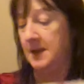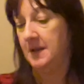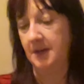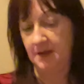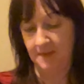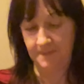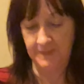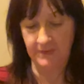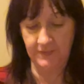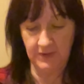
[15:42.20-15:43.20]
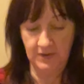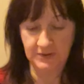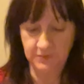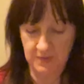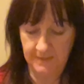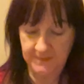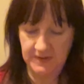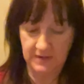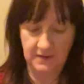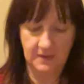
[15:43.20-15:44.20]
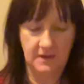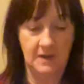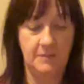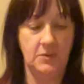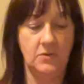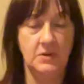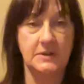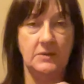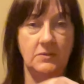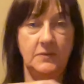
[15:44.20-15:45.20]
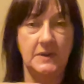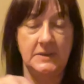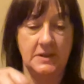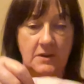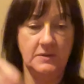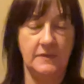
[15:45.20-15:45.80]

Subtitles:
The first one I bought, they're all viscose